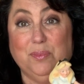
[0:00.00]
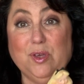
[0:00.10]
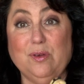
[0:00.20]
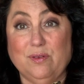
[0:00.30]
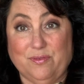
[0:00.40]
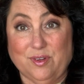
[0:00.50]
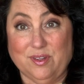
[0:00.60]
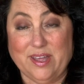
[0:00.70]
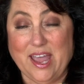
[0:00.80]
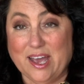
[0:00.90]

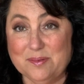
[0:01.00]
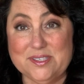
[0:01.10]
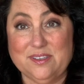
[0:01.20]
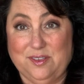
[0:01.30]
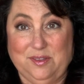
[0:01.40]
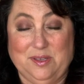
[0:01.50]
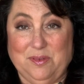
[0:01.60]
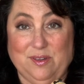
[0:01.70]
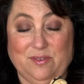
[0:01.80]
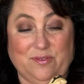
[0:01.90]
beautiful, absolutely
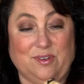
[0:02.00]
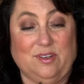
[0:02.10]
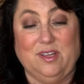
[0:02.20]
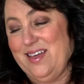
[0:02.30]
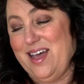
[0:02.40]
beautiful.